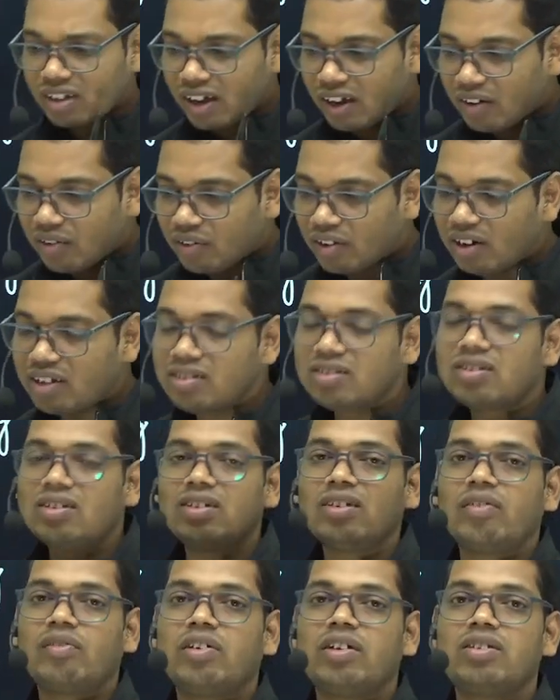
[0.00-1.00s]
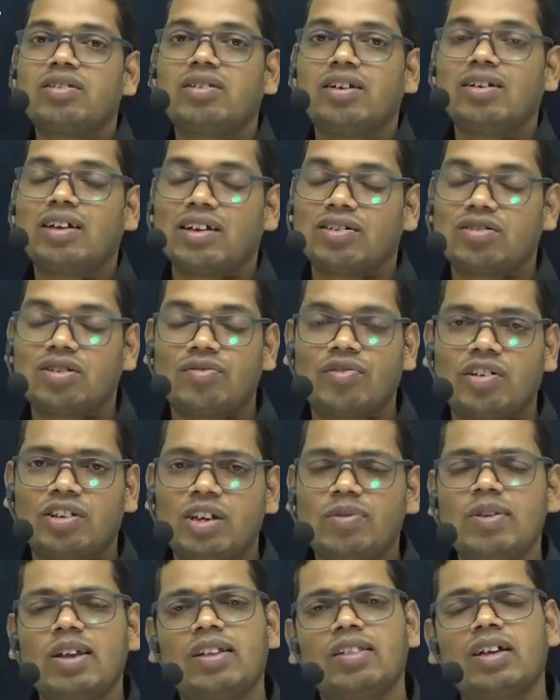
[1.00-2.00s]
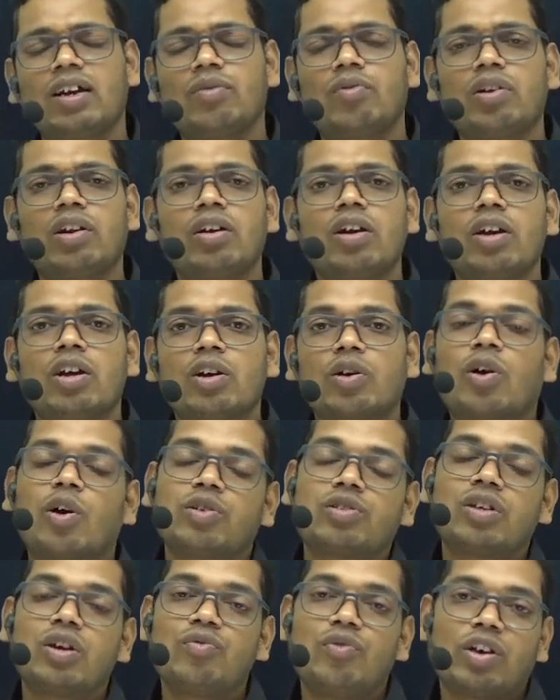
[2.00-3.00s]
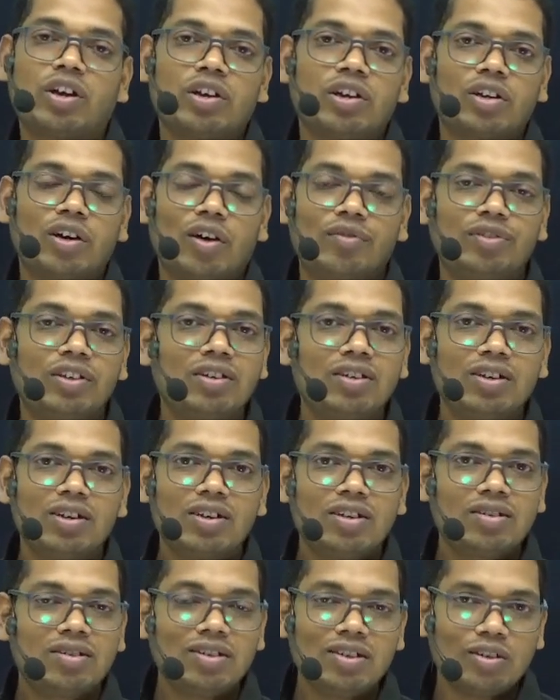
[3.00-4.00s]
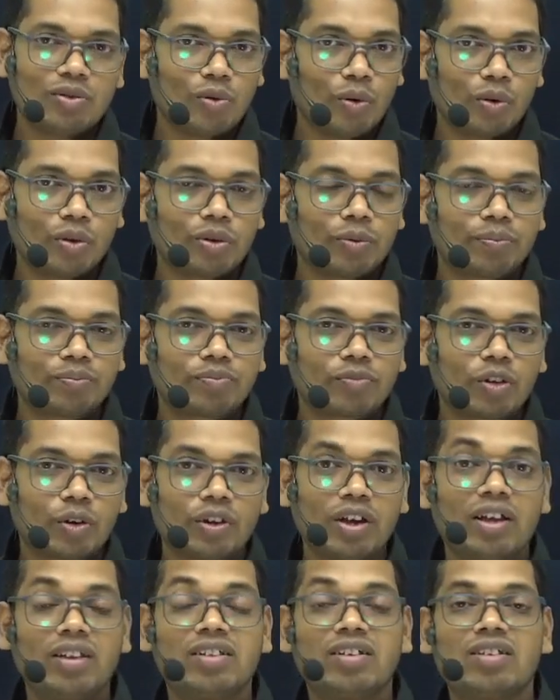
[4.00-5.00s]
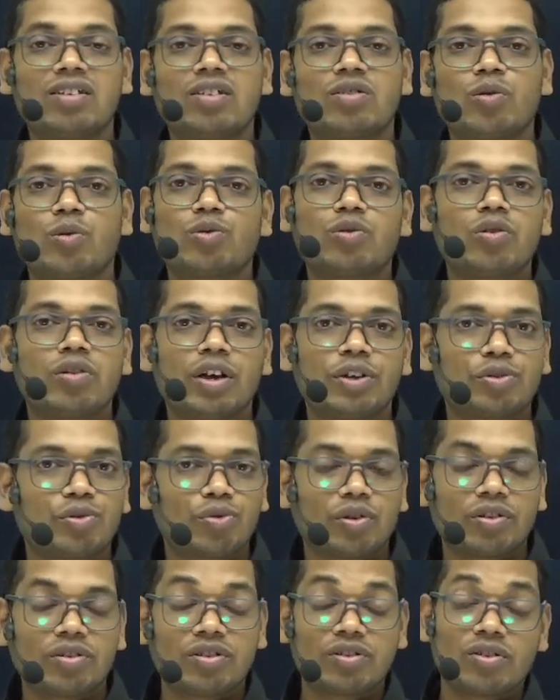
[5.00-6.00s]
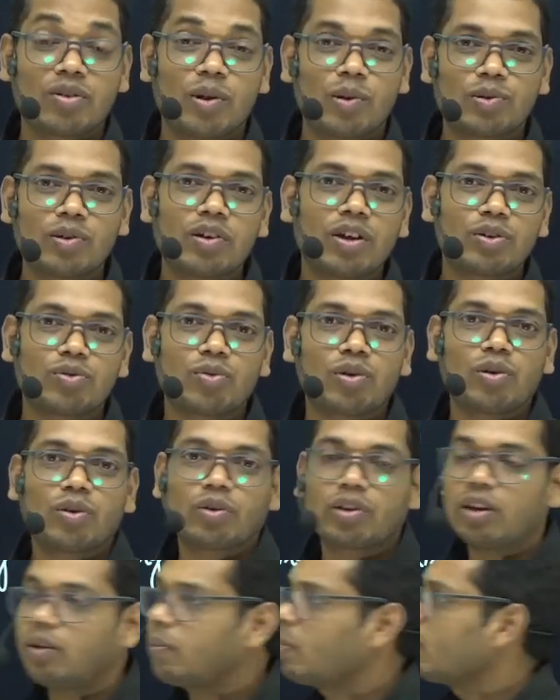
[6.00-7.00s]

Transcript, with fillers: release the digestive enzymes, and that will cause the weakening of the seed coat, okay. And this is also natural, okay.